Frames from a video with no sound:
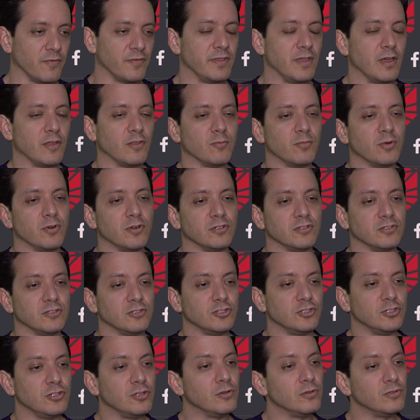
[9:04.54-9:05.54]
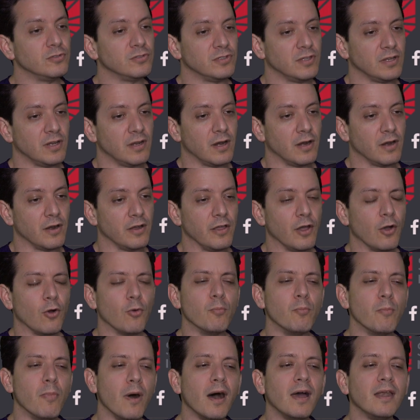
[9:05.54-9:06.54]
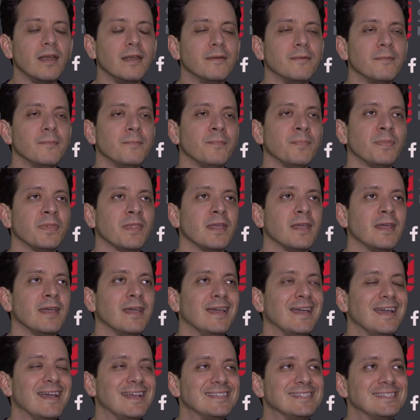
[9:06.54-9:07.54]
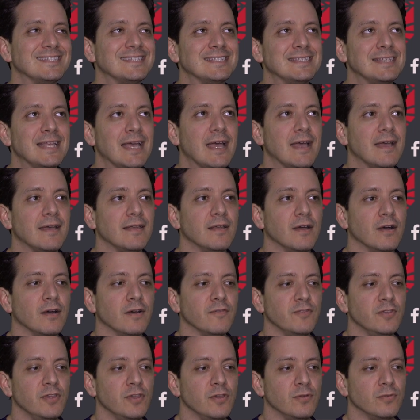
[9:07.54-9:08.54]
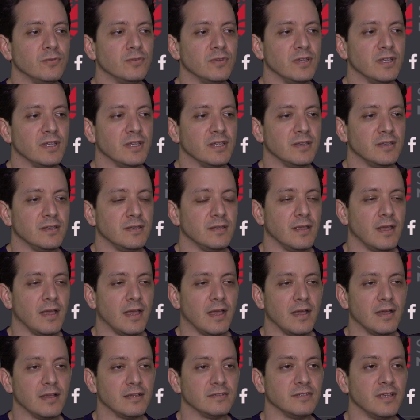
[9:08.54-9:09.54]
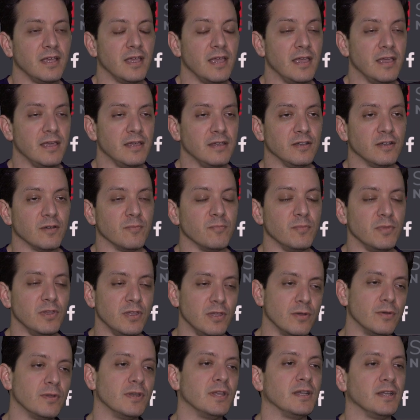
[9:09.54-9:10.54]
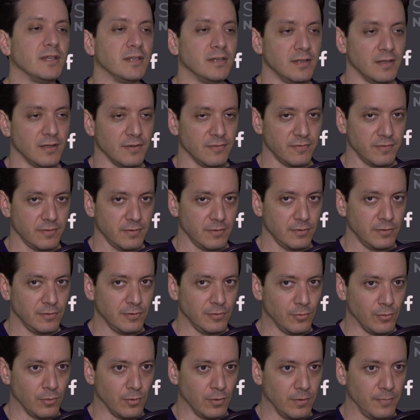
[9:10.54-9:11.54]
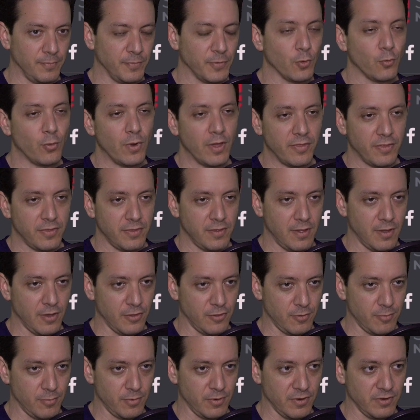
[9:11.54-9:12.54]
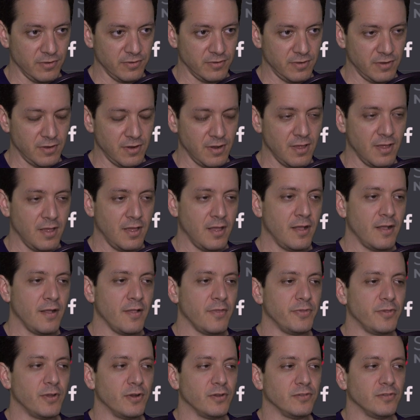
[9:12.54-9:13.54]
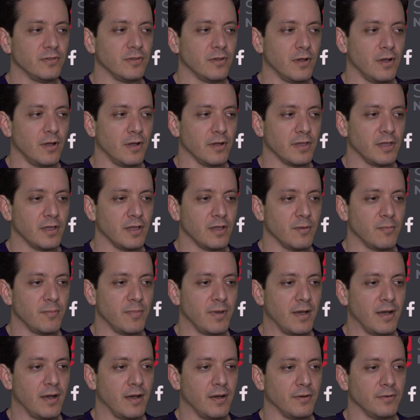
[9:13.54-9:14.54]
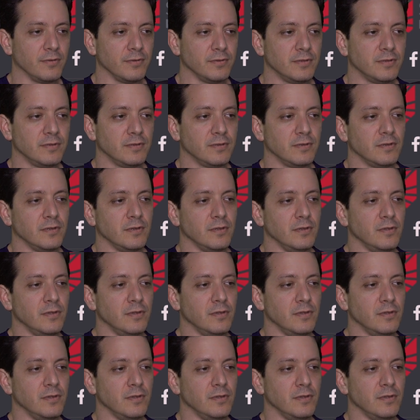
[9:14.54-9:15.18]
in the other person's shoes scenario, but instead of using it as a communicative tool with the other person, they're talking about